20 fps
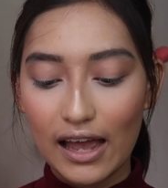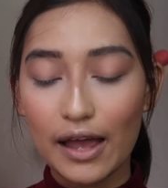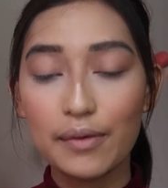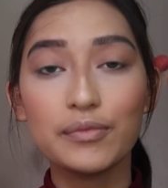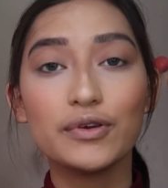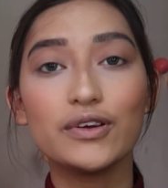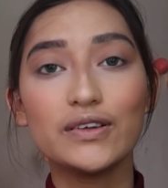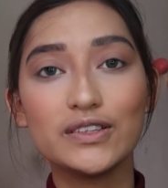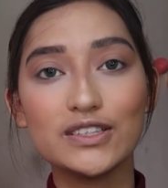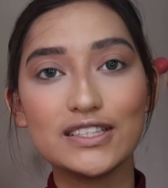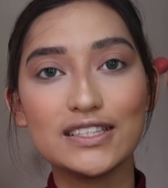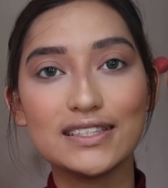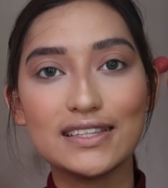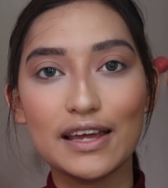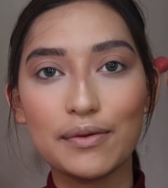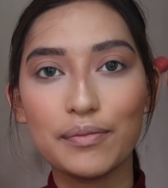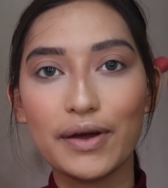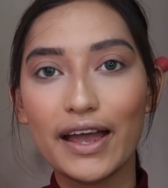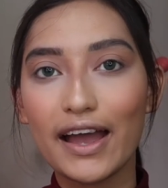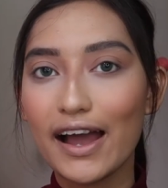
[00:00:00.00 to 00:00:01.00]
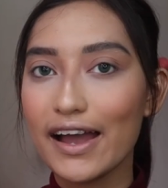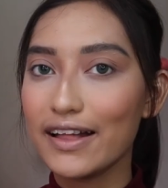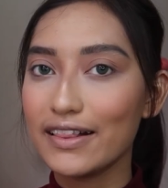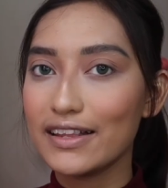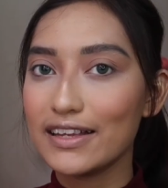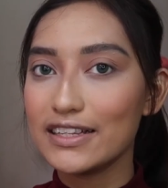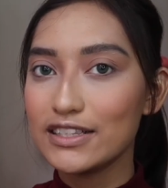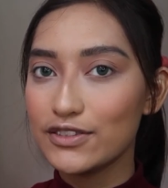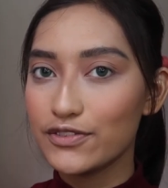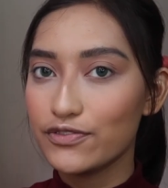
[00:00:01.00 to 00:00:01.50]
I'm going to set my
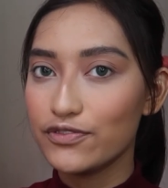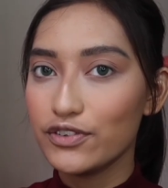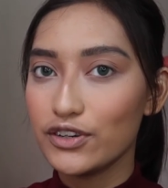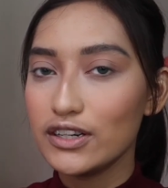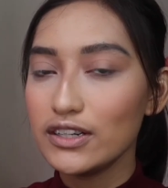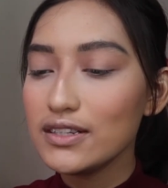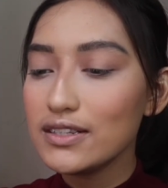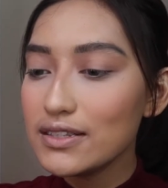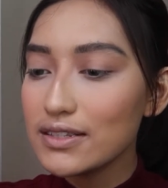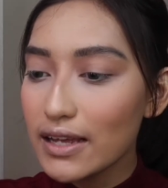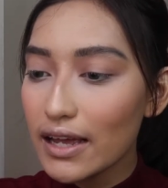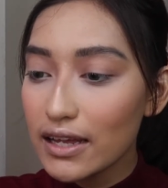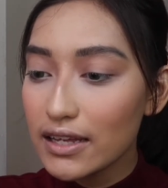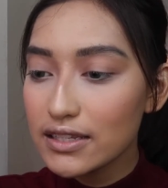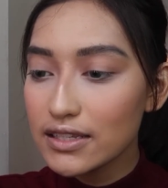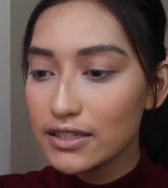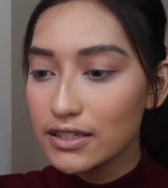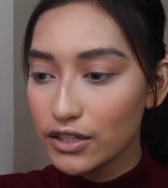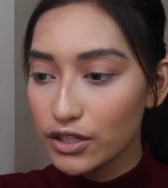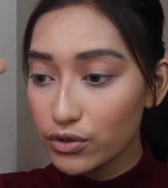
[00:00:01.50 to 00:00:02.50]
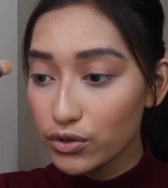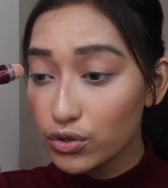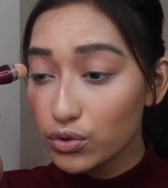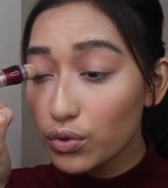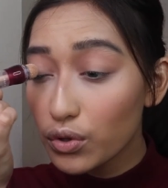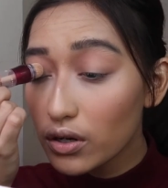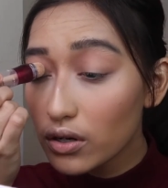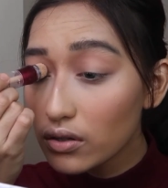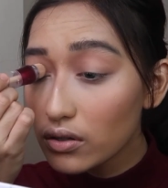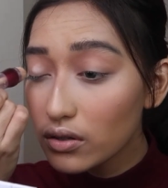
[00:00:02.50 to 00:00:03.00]
eyelids first as
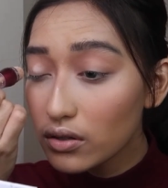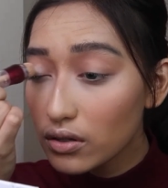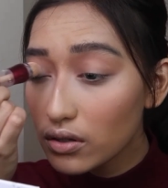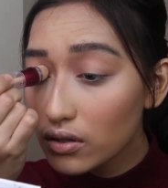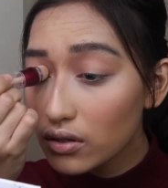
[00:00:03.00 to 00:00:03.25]
usual.